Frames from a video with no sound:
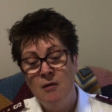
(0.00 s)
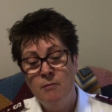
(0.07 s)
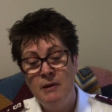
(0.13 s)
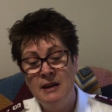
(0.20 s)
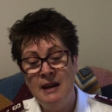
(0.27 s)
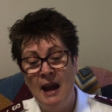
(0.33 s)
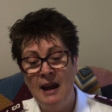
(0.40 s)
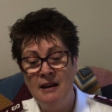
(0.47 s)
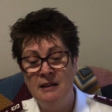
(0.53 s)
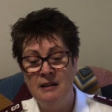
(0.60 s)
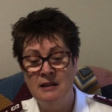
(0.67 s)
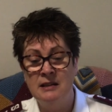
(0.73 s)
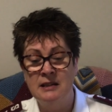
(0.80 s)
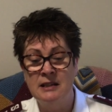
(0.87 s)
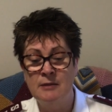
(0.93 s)

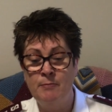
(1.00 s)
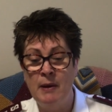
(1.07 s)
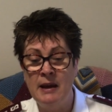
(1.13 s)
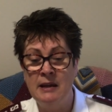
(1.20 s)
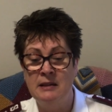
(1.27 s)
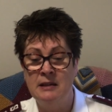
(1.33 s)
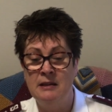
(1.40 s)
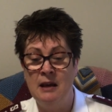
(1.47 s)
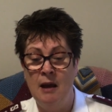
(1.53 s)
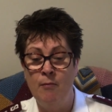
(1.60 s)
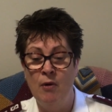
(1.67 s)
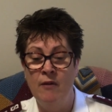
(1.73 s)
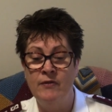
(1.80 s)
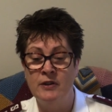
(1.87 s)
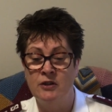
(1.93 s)
began to speak to them
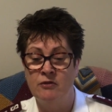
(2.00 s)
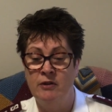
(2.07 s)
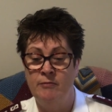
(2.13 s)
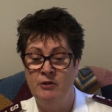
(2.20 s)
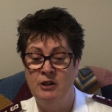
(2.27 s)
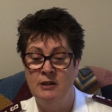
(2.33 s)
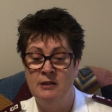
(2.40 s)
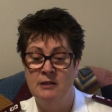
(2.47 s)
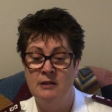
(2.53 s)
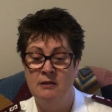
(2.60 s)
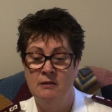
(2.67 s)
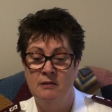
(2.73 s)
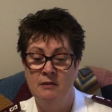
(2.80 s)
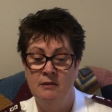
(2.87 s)
of the scriptures.